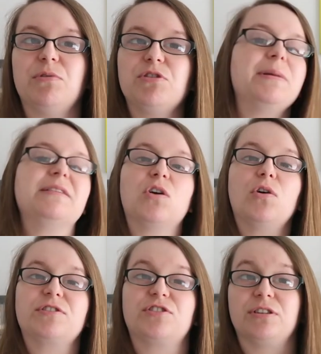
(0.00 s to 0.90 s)
which means that
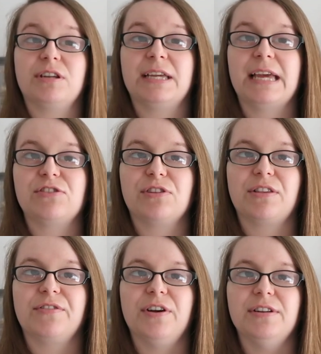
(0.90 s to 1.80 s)
oxygen can get
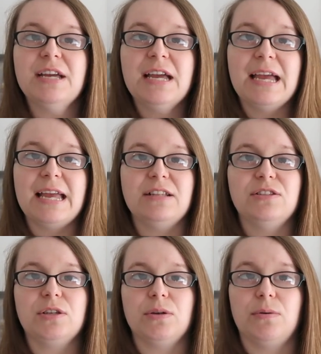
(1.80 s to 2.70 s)
transferred
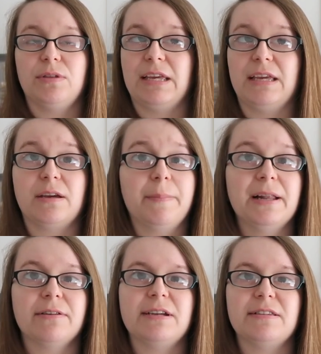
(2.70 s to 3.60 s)
into the
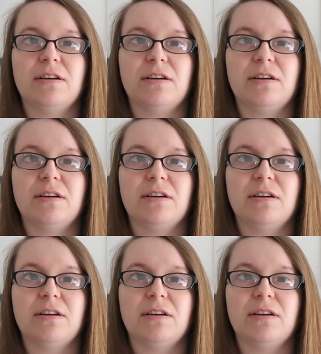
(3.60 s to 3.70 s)
capillaries,